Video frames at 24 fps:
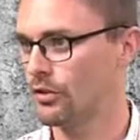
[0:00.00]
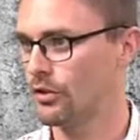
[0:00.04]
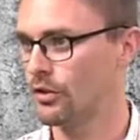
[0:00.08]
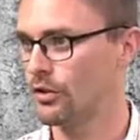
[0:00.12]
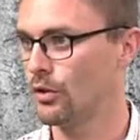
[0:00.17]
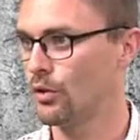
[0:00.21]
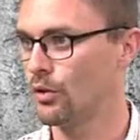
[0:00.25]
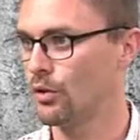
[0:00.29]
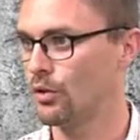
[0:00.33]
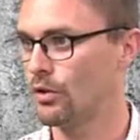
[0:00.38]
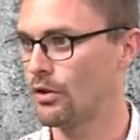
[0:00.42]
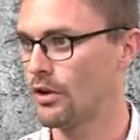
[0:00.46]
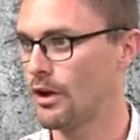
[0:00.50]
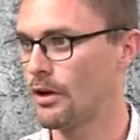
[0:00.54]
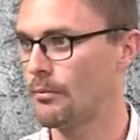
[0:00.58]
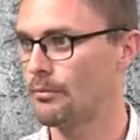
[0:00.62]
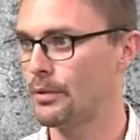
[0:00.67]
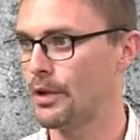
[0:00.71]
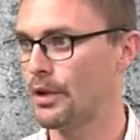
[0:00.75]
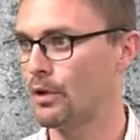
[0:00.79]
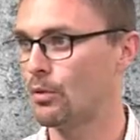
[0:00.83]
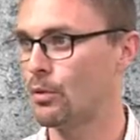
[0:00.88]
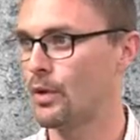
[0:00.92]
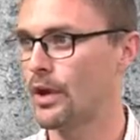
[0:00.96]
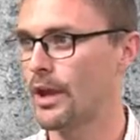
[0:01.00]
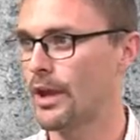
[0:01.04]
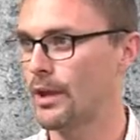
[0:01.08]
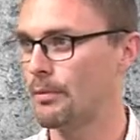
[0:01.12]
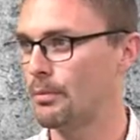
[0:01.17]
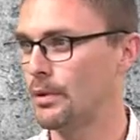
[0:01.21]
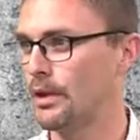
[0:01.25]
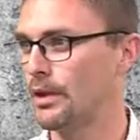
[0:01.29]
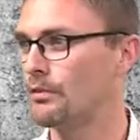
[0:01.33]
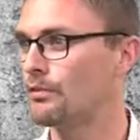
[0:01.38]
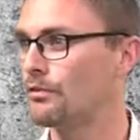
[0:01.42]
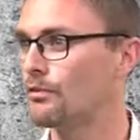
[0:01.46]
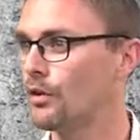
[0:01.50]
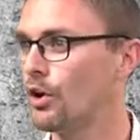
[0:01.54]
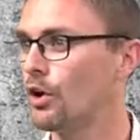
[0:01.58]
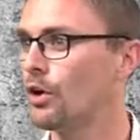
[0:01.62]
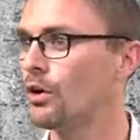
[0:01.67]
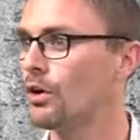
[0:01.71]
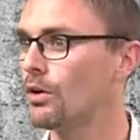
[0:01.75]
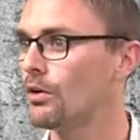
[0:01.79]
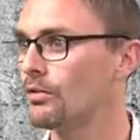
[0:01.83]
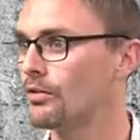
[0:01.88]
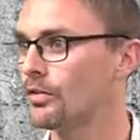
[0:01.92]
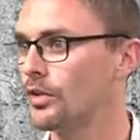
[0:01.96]
a local company where I could be
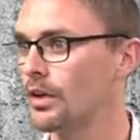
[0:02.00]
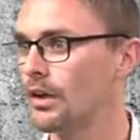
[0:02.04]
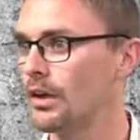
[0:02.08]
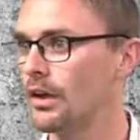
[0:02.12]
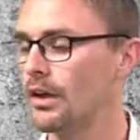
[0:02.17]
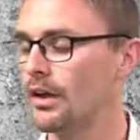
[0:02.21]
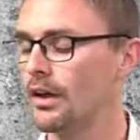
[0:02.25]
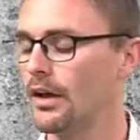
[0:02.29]
involved.